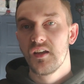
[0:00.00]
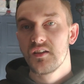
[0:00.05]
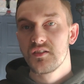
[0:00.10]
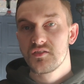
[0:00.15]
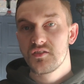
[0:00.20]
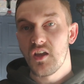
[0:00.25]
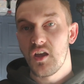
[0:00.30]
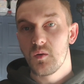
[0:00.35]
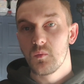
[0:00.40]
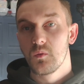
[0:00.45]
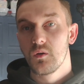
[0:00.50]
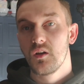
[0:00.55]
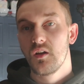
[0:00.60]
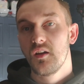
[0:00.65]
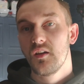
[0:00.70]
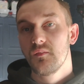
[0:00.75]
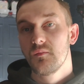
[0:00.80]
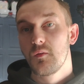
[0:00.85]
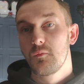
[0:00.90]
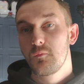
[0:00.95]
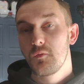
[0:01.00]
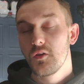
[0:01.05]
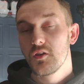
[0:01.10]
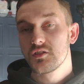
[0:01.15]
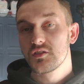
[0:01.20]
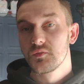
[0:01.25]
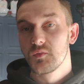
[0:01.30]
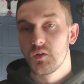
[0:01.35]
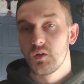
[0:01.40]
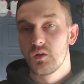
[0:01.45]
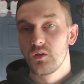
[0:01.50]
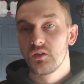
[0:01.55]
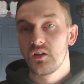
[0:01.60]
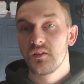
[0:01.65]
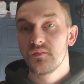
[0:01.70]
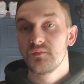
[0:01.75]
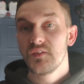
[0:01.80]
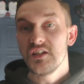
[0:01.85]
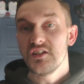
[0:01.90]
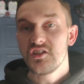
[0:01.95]
So, first of
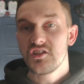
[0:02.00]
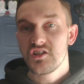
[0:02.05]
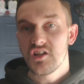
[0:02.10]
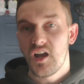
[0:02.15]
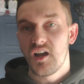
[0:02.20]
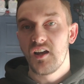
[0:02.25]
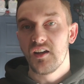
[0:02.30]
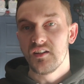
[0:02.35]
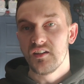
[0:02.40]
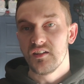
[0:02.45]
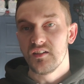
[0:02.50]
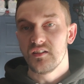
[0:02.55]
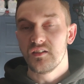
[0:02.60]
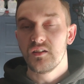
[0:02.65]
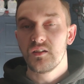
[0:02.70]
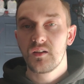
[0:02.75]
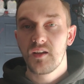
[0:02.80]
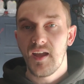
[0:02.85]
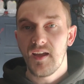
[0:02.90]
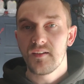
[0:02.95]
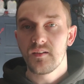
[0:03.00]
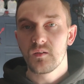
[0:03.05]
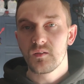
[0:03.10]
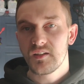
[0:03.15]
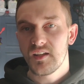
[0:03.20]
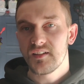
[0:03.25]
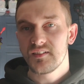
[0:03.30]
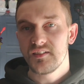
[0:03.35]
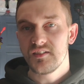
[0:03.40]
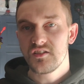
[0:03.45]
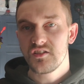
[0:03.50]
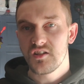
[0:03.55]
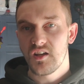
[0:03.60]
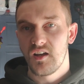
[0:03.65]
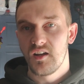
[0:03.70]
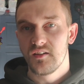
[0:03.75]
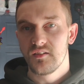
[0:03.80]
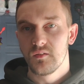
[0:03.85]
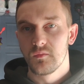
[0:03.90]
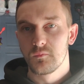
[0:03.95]
all, the shiny. You cannot get it
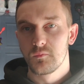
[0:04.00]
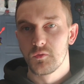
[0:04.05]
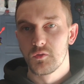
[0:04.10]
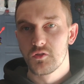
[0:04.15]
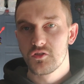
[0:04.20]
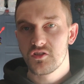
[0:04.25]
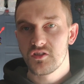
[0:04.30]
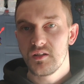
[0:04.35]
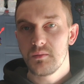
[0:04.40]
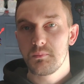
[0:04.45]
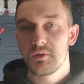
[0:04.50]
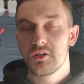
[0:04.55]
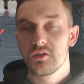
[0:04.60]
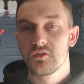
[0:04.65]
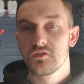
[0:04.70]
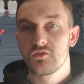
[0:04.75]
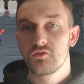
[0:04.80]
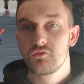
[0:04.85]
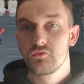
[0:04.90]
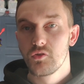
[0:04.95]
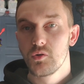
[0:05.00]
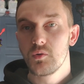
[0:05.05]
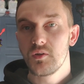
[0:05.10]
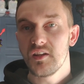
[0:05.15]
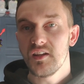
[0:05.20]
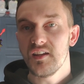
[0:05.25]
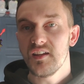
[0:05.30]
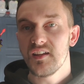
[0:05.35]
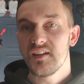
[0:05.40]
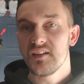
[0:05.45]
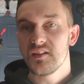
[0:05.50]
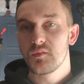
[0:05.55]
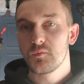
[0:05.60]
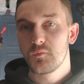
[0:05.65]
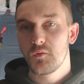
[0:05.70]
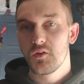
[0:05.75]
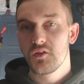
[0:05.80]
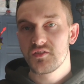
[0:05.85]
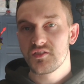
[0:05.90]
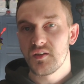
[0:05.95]
shiny, unfortunately, because Grookey, its
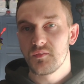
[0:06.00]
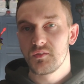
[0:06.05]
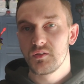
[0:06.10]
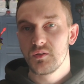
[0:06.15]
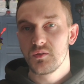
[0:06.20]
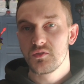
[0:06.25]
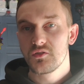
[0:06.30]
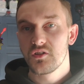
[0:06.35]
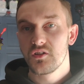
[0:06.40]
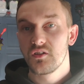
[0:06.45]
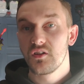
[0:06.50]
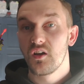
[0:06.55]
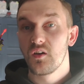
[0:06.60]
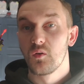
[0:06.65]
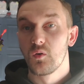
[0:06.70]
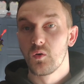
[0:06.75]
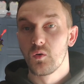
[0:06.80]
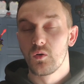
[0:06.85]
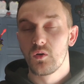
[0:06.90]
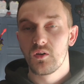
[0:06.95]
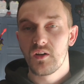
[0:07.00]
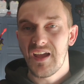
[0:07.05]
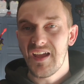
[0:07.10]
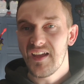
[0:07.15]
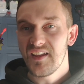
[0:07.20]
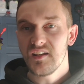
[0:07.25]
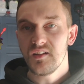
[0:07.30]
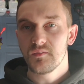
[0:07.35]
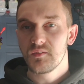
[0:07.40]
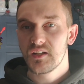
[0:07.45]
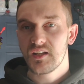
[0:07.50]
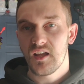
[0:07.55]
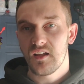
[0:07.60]
first evolution, or any of the